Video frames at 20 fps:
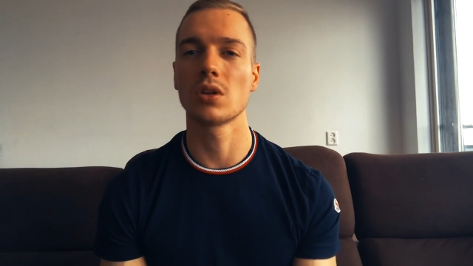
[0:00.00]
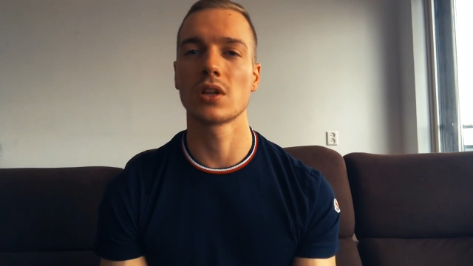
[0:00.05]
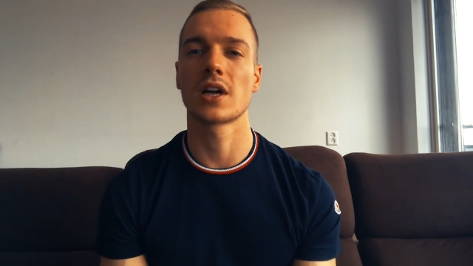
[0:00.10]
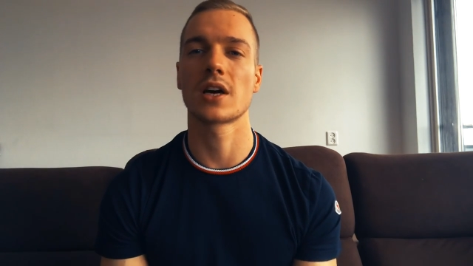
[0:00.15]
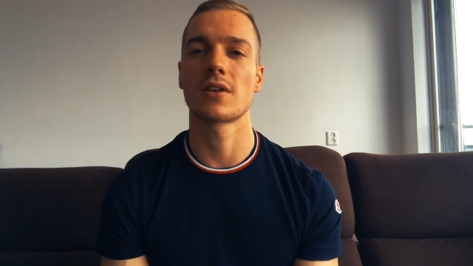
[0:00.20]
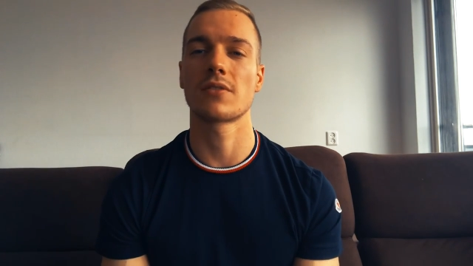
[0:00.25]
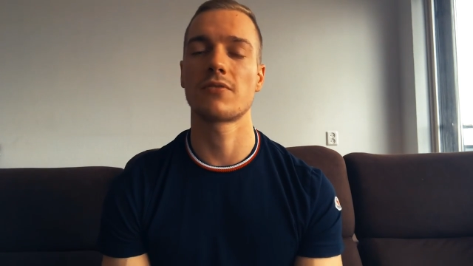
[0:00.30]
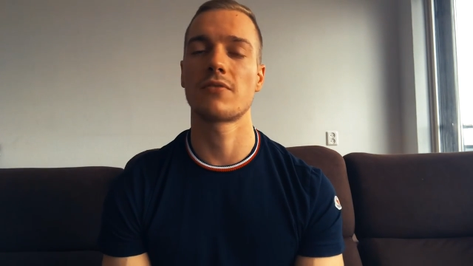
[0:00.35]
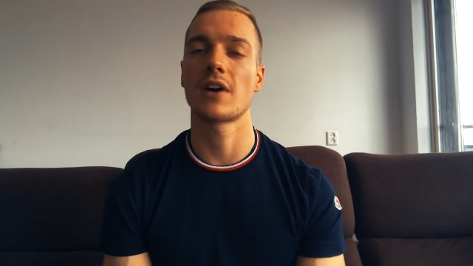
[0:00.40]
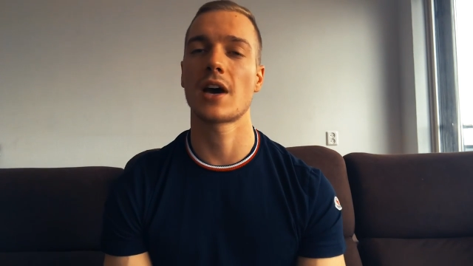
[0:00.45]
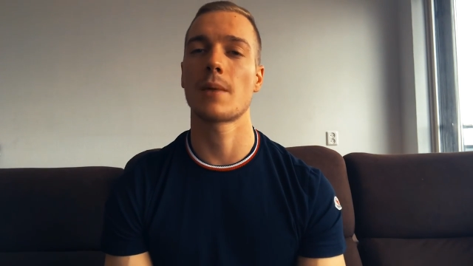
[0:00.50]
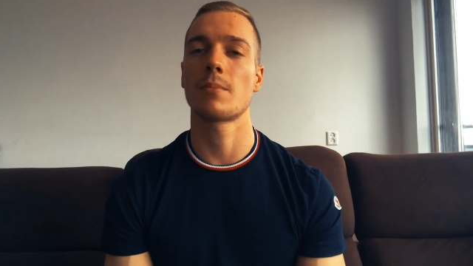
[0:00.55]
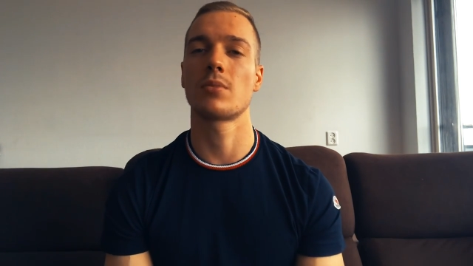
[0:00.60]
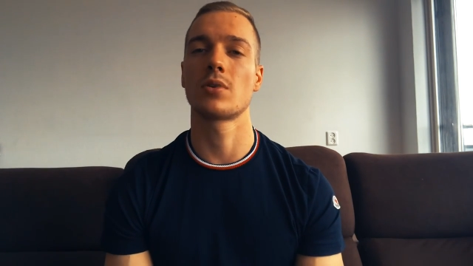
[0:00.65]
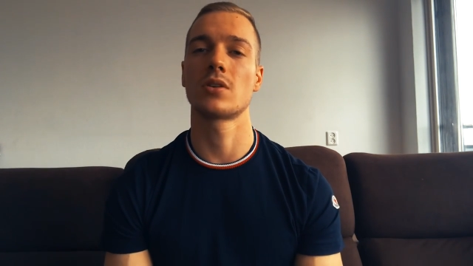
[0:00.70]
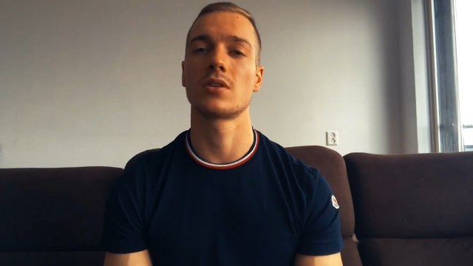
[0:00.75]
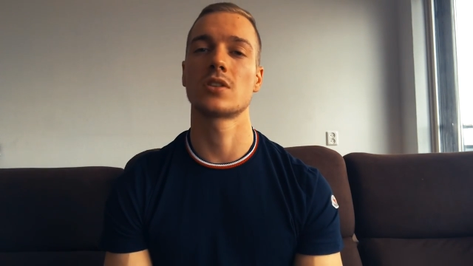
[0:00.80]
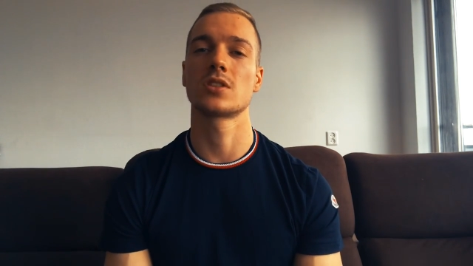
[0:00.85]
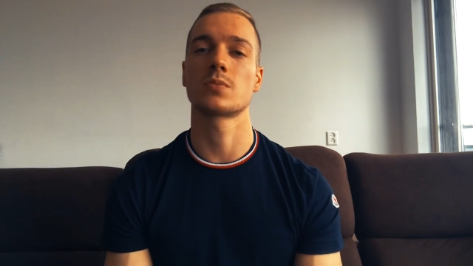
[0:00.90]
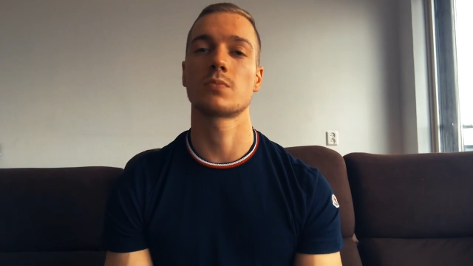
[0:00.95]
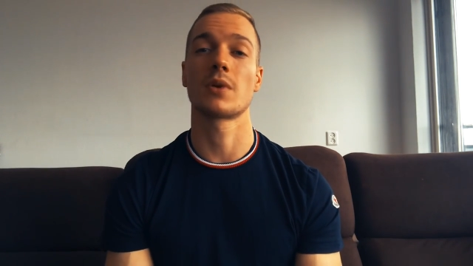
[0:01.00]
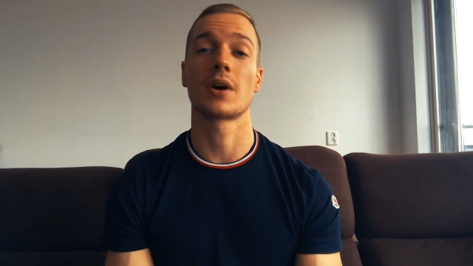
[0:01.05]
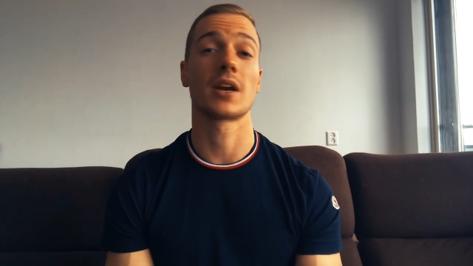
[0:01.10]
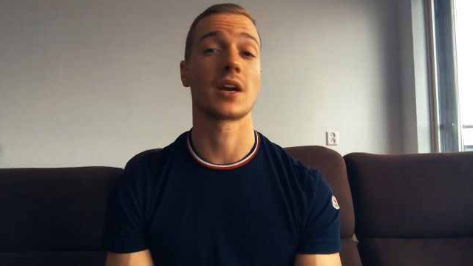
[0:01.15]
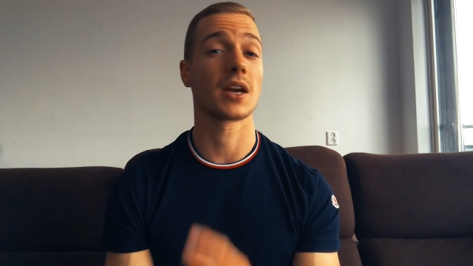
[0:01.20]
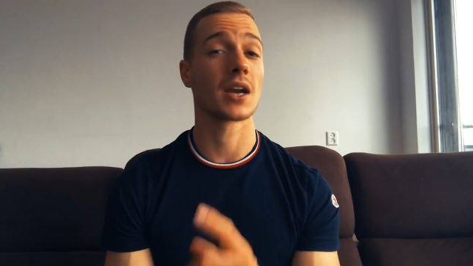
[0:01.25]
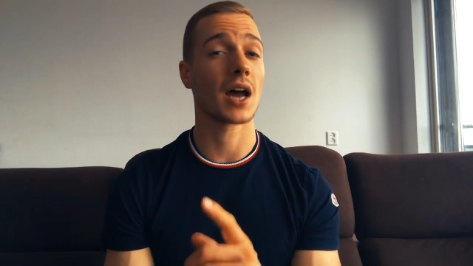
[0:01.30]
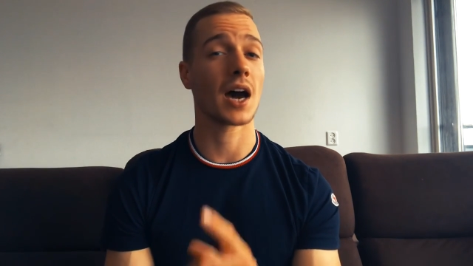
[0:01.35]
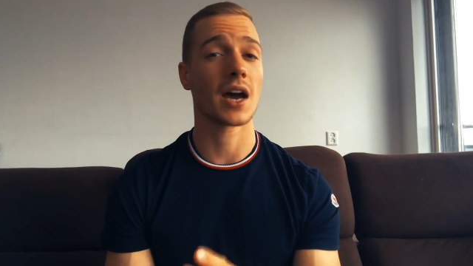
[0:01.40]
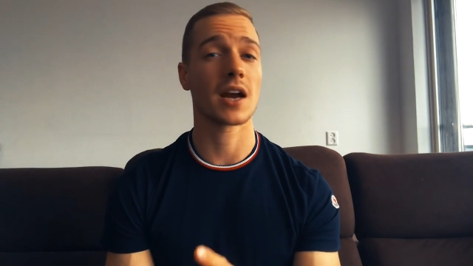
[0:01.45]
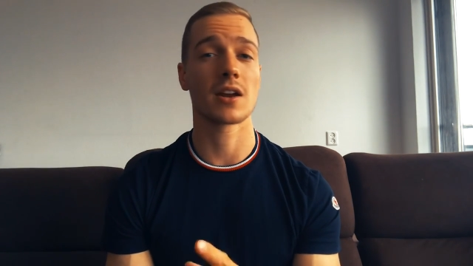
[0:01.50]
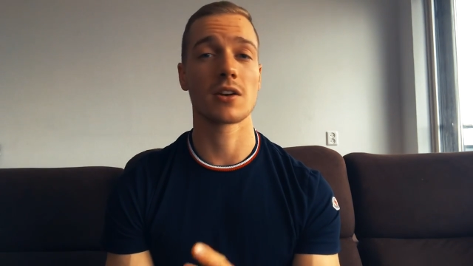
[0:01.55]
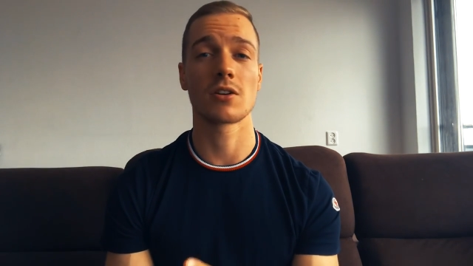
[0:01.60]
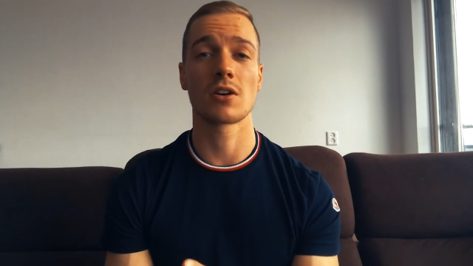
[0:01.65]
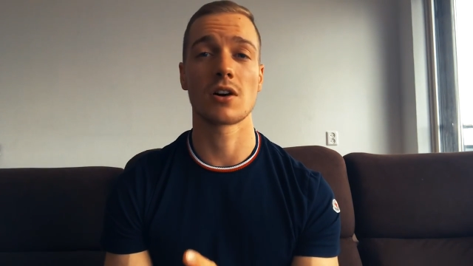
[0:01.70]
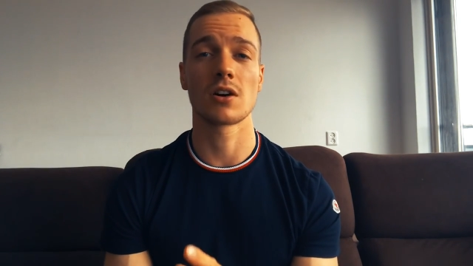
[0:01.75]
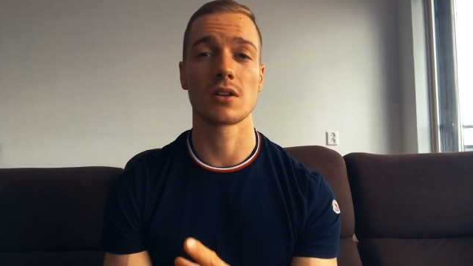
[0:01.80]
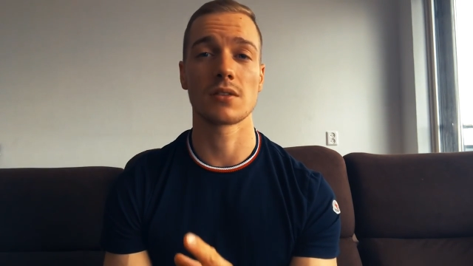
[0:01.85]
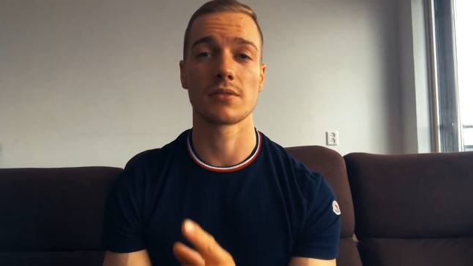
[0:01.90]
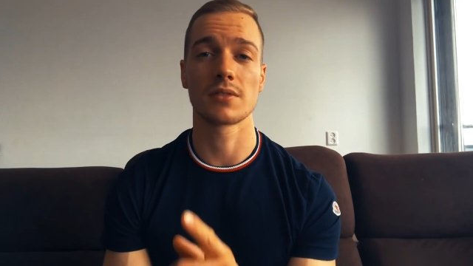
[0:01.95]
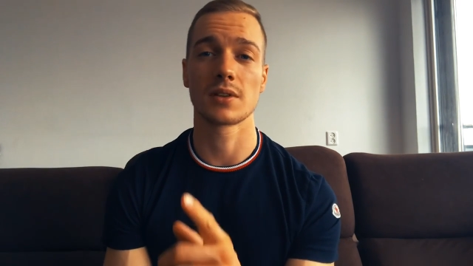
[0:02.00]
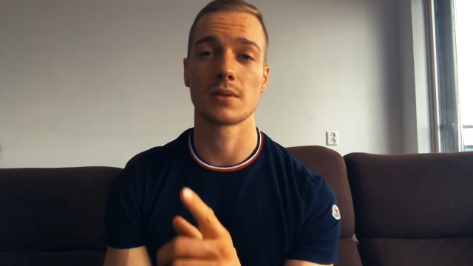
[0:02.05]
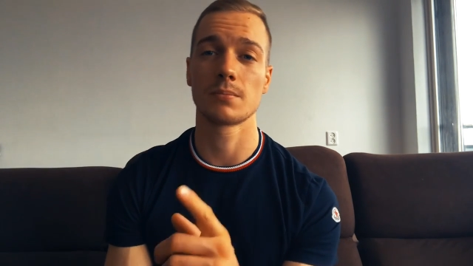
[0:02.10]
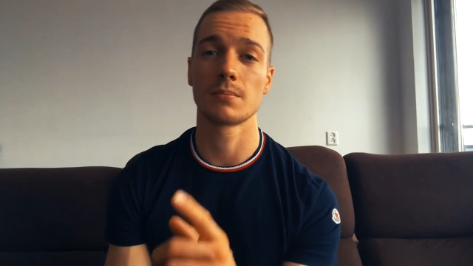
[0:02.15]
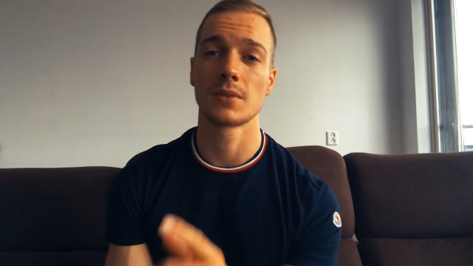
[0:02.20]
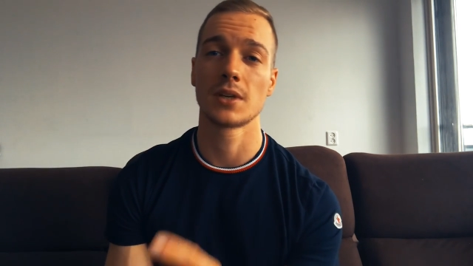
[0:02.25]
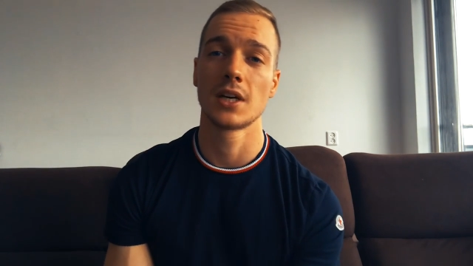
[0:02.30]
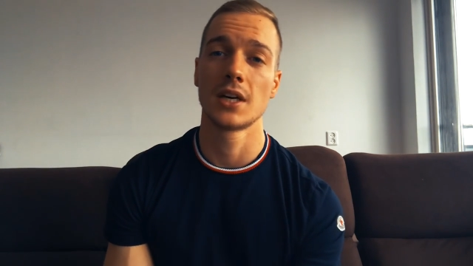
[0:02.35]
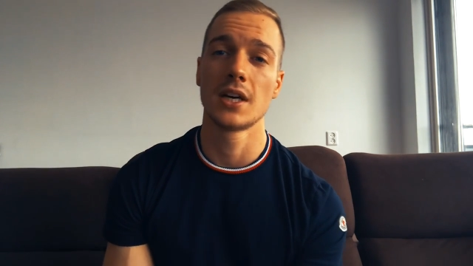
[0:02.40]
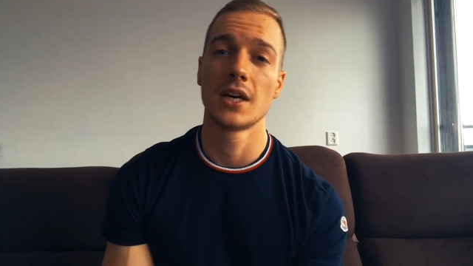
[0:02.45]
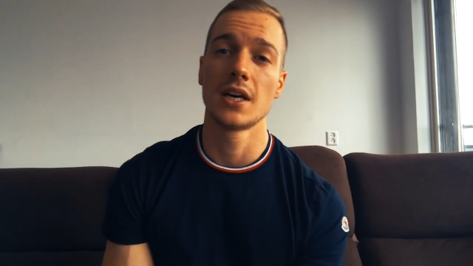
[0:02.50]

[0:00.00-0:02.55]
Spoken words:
lot of fat burners, but not in all of them.